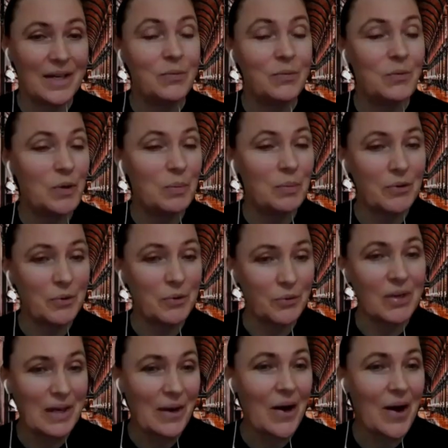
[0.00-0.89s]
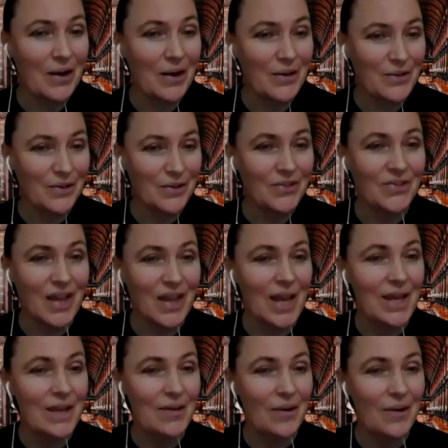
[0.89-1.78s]
it will be really hard to
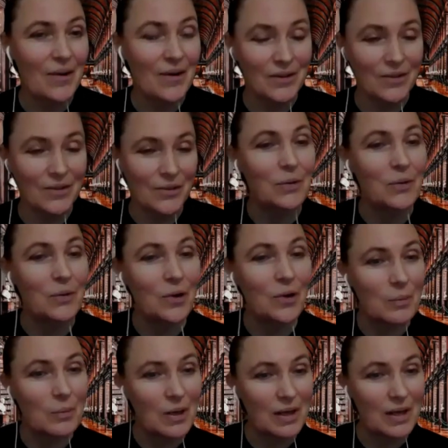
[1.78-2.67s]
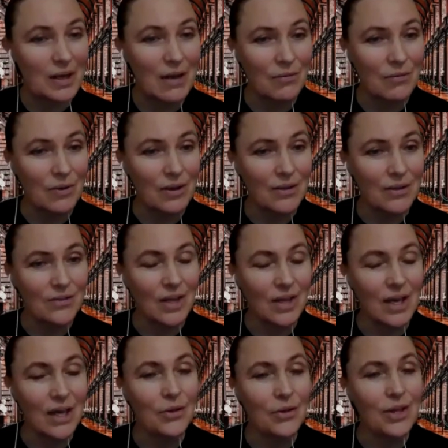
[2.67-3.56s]
stay on the normal level.
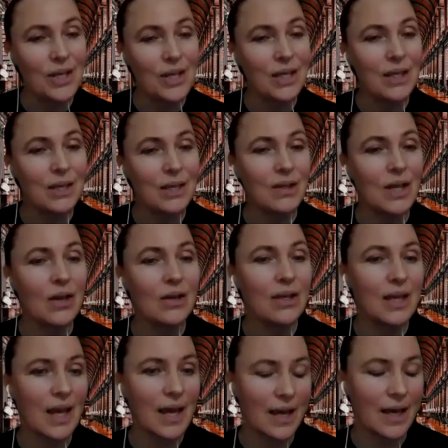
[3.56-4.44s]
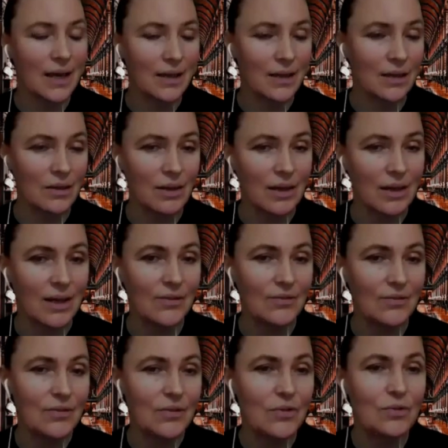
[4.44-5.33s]
So I think it, again,
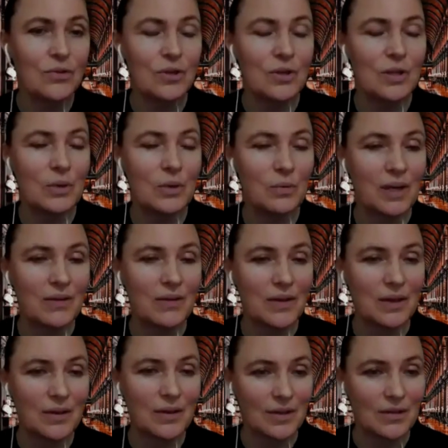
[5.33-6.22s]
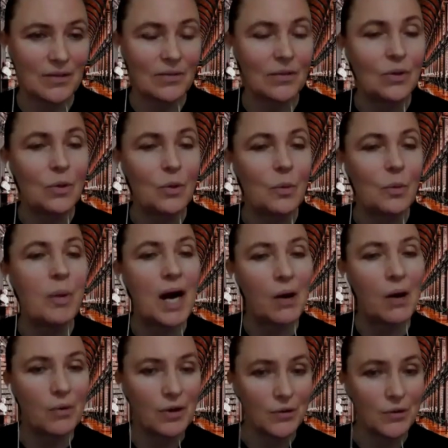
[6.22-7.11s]
as usually when there is new
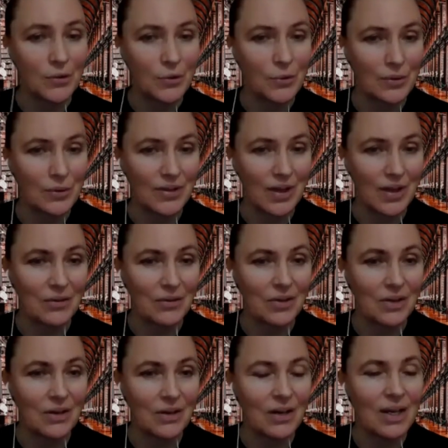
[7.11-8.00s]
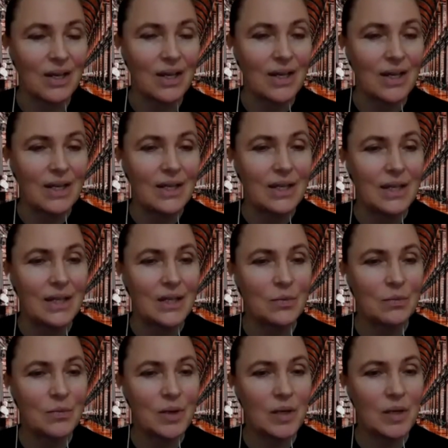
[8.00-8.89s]
power tools out there,
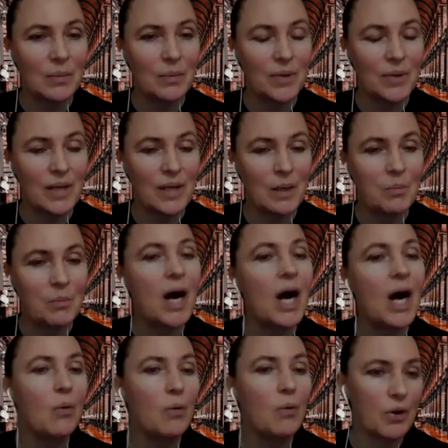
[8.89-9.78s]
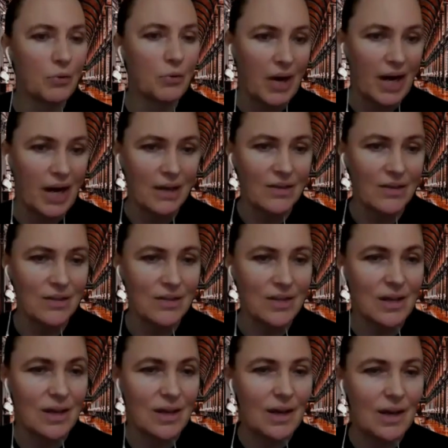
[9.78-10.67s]
it will be power
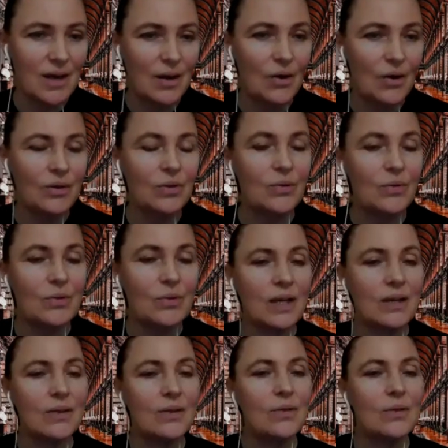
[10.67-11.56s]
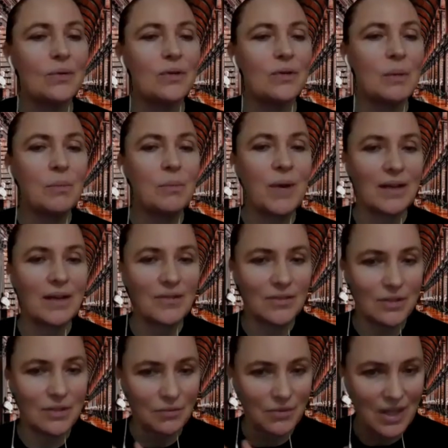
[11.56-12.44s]
race on can do the
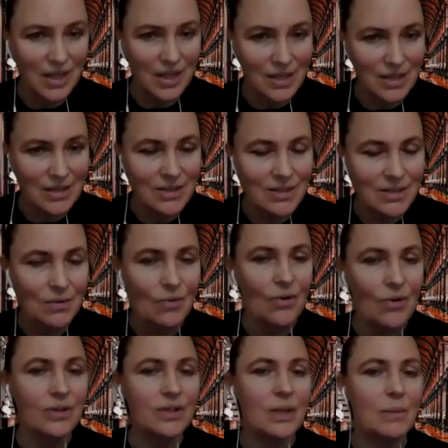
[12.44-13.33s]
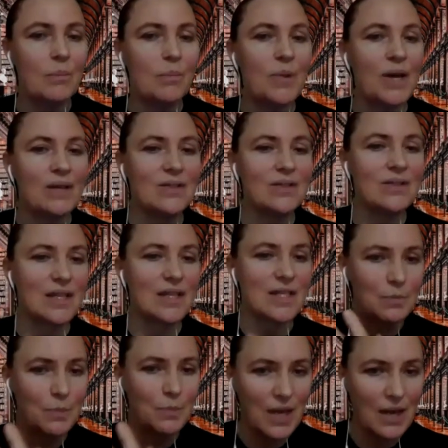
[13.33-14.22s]
best of this or the best
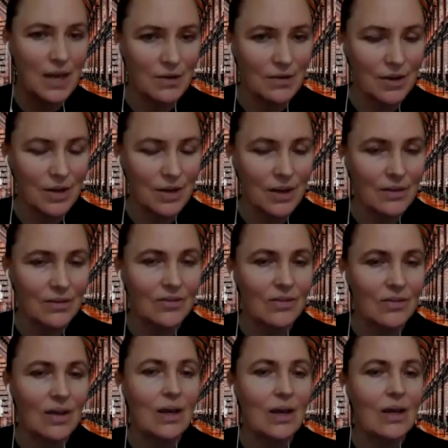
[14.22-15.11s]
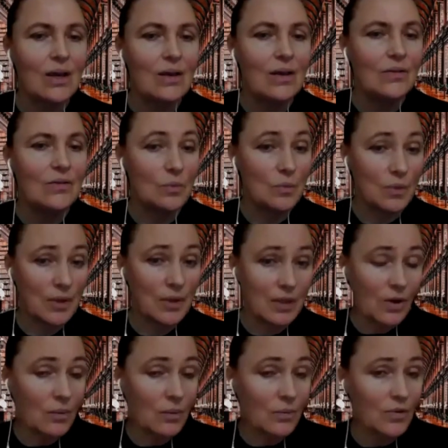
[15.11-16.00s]
experience. So
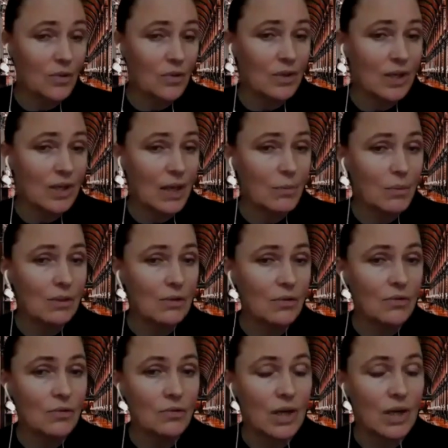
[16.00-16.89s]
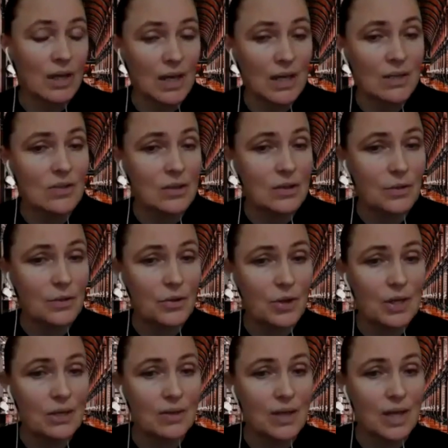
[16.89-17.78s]
when it comes to the game industry, I actually
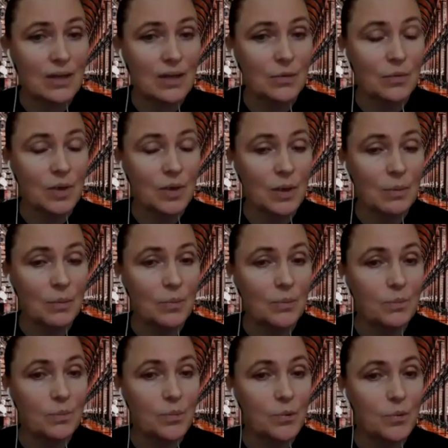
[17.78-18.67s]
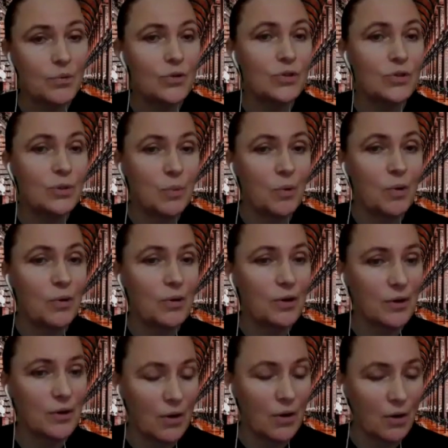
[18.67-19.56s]
think that will push the
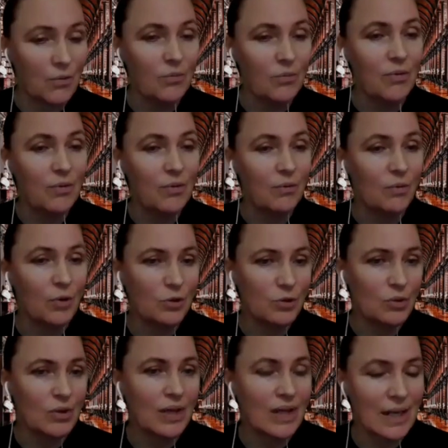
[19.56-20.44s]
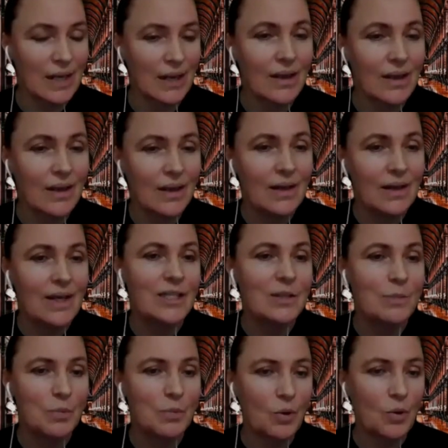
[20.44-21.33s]
border of what you can
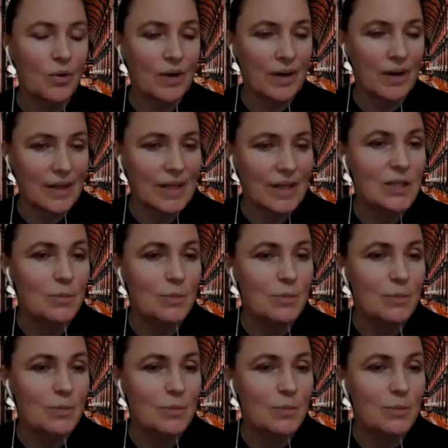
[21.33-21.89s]
explore and